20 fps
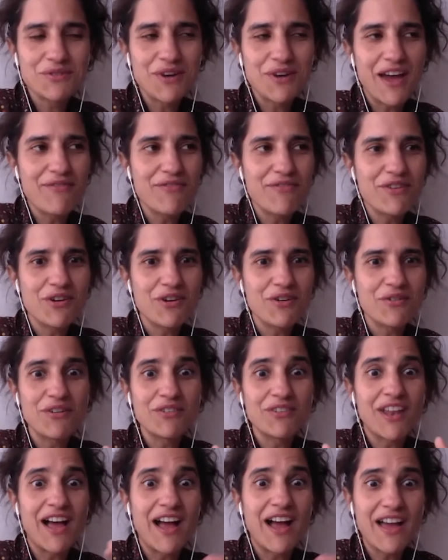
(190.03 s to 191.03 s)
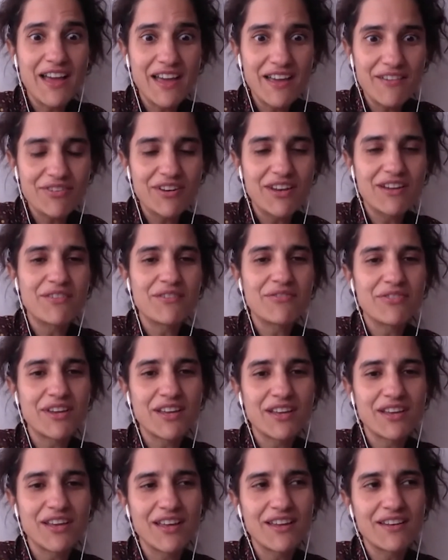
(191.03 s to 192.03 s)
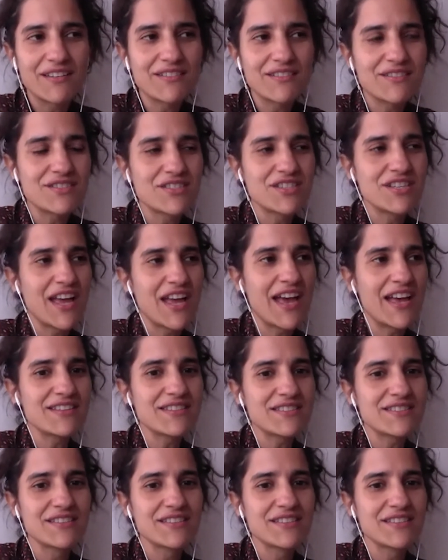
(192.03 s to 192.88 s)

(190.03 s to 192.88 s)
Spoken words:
have your own life and everything. And she has